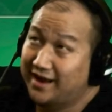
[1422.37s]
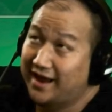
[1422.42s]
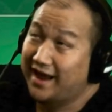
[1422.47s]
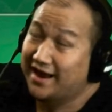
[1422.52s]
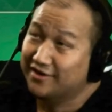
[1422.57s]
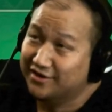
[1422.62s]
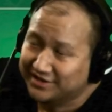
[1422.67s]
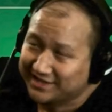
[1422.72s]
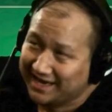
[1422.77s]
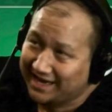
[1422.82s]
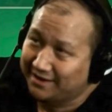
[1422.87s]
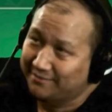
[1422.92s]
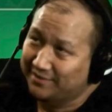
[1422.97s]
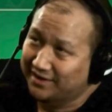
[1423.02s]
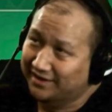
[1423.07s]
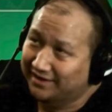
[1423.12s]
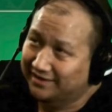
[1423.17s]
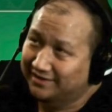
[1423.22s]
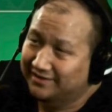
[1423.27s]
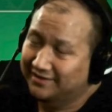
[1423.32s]

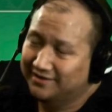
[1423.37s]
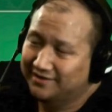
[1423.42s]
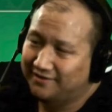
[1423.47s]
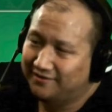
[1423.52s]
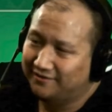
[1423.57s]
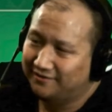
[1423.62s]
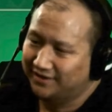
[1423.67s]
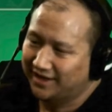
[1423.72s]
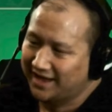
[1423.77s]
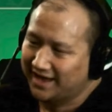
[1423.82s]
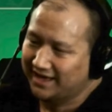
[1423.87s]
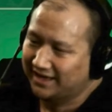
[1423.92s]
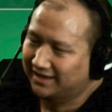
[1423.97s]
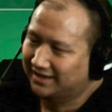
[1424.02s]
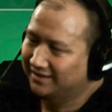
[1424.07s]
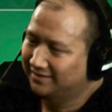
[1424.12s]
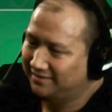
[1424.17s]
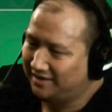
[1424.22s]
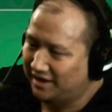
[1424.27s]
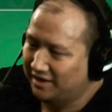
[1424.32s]
entertainment,
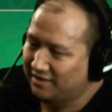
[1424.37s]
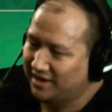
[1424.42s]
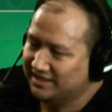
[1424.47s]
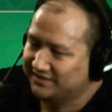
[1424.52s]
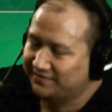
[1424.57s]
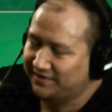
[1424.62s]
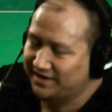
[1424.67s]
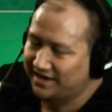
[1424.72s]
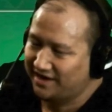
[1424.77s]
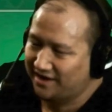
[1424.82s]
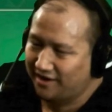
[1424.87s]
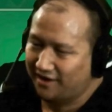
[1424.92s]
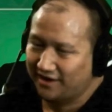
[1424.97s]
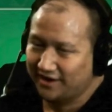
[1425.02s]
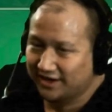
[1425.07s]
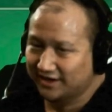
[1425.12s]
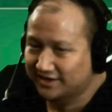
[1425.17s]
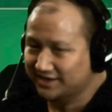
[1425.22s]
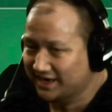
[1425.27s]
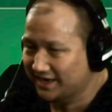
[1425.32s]
like
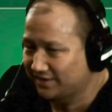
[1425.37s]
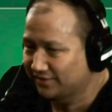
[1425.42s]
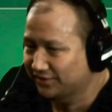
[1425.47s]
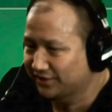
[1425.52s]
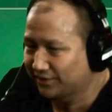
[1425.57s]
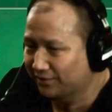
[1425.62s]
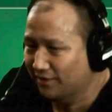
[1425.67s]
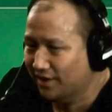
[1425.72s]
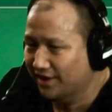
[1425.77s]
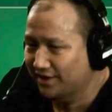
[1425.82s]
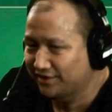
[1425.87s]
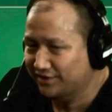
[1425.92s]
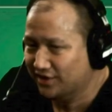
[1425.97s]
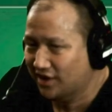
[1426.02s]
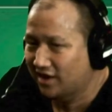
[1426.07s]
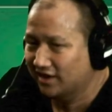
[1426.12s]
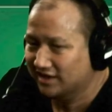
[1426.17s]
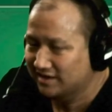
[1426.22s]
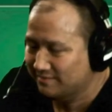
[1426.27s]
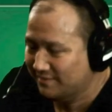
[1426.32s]
Esfandiari and Daniel Negreanu
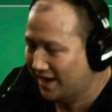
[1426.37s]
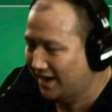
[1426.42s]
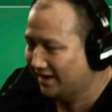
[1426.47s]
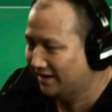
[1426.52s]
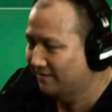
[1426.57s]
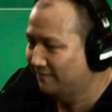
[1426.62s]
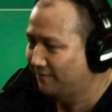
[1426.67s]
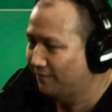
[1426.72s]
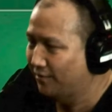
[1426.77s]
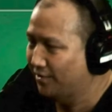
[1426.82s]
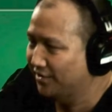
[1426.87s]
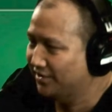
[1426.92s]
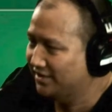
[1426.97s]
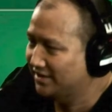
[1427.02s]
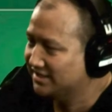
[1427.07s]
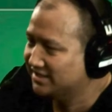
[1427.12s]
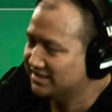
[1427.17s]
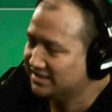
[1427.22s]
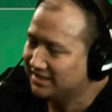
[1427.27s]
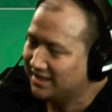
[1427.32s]
talking back and forth.
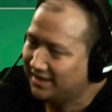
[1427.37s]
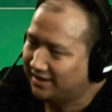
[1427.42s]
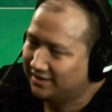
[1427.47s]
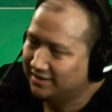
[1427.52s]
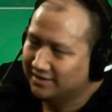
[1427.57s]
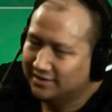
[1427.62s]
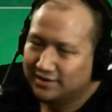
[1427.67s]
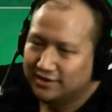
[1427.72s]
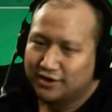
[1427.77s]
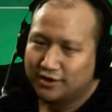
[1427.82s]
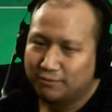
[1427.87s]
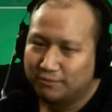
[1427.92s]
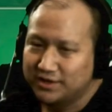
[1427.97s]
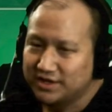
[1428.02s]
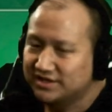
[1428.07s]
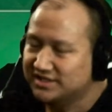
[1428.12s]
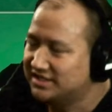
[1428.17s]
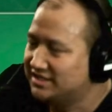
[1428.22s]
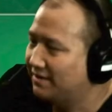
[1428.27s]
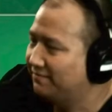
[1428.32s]
This is like
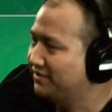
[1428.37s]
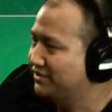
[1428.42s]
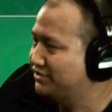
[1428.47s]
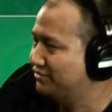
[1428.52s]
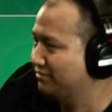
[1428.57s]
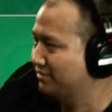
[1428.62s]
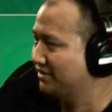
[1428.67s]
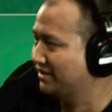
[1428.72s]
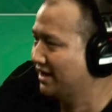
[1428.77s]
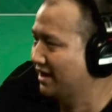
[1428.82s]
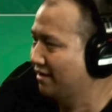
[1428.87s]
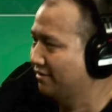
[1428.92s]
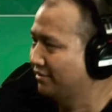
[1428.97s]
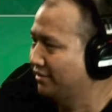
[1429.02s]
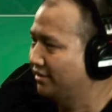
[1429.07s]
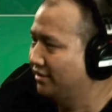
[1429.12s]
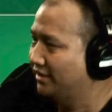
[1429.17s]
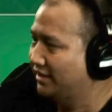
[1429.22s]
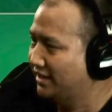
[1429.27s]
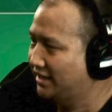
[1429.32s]
real stuff that you
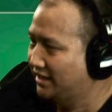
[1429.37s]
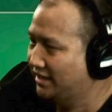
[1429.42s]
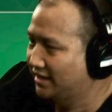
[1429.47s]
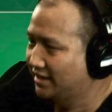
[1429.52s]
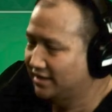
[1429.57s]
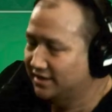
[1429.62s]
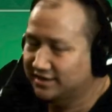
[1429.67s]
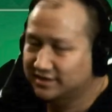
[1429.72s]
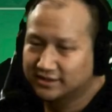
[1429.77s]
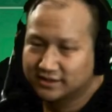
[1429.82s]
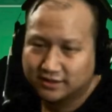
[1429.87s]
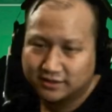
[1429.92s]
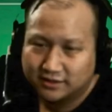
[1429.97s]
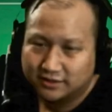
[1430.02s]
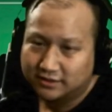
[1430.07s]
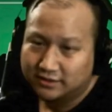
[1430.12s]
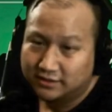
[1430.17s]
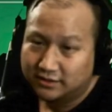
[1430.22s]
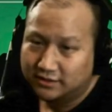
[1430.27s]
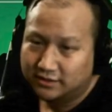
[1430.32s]
encounter, and
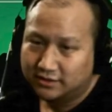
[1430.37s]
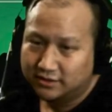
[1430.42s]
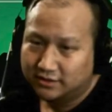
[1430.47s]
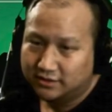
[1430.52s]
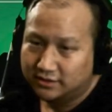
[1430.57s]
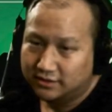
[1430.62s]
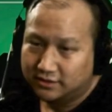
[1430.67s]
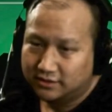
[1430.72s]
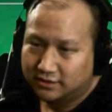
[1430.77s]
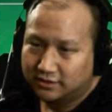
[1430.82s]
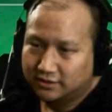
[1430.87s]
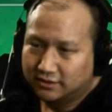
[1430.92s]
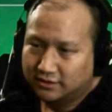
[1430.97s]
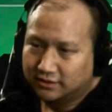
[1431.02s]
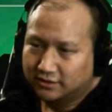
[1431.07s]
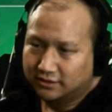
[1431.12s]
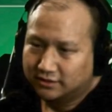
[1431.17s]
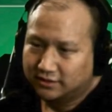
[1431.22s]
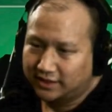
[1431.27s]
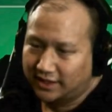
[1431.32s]

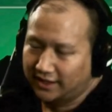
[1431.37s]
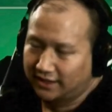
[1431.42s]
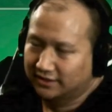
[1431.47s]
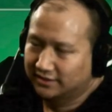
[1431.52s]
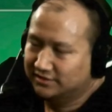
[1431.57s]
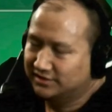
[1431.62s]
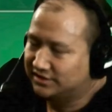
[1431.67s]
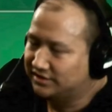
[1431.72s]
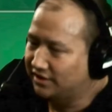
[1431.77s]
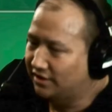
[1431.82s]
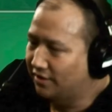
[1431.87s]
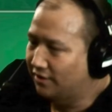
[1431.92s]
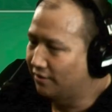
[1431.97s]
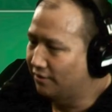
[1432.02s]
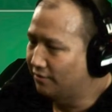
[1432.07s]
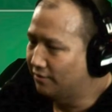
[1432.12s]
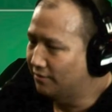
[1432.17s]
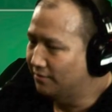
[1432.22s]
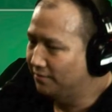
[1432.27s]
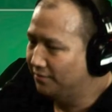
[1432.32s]
yeah,
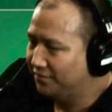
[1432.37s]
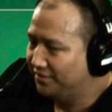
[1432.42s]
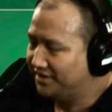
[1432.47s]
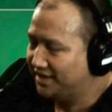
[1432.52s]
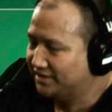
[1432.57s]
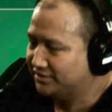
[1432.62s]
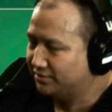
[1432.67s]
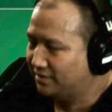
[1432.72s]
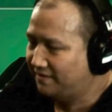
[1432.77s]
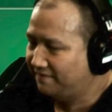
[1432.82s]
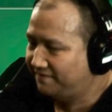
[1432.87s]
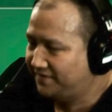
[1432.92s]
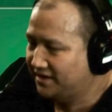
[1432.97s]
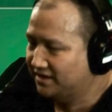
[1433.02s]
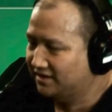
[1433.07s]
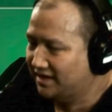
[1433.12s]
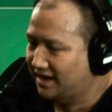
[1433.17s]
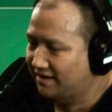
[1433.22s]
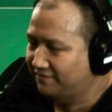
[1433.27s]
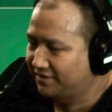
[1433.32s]
so that's why I
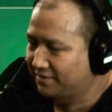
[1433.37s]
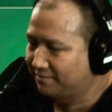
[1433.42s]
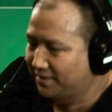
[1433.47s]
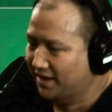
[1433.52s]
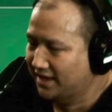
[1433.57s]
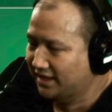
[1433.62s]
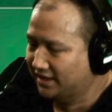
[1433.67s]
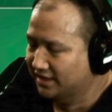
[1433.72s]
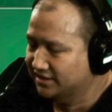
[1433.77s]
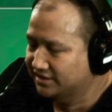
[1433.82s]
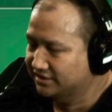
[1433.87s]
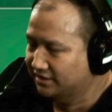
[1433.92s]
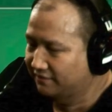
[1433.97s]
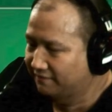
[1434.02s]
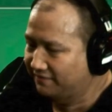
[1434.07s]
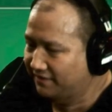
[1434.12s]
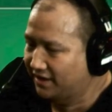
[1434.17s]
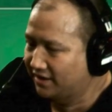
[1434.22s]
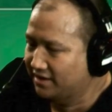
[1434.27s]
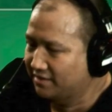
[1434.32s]
feel Live at the Bike is a
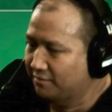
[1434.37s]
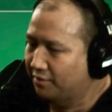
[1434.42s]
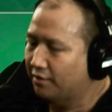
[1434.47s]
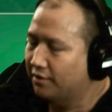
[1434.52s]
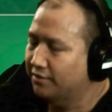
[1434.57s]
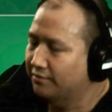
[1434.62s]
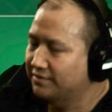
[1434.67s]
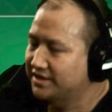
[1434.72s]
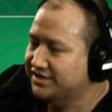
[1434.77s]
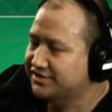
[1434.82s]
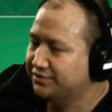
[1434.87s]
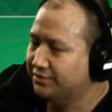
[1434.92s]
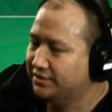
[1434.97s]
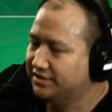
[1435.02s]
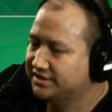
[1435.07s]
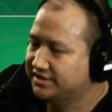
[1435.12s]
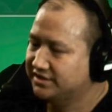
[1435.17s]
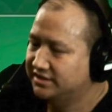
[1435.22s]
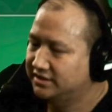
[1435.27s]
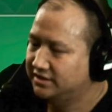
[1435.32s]
very important
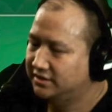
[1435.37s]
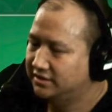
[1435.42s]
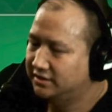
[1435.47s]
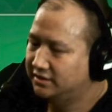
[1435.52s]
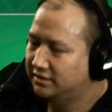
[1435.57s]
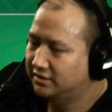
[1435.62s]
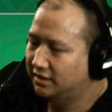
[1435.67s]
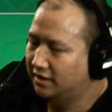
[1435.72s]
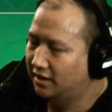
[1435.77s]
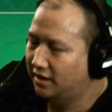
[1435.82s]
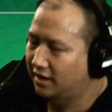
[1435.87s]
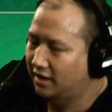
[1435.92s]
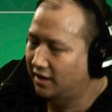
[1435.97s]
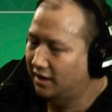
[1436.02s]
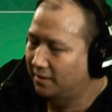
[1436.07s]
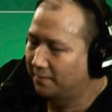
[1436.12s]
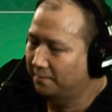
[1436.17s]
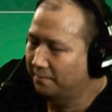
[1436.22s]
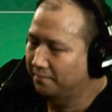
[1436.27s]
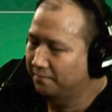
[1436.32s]
resource
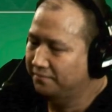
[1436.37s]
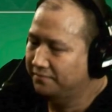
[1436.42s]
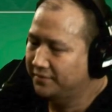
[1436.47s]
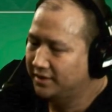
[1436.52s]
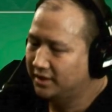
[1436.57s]
in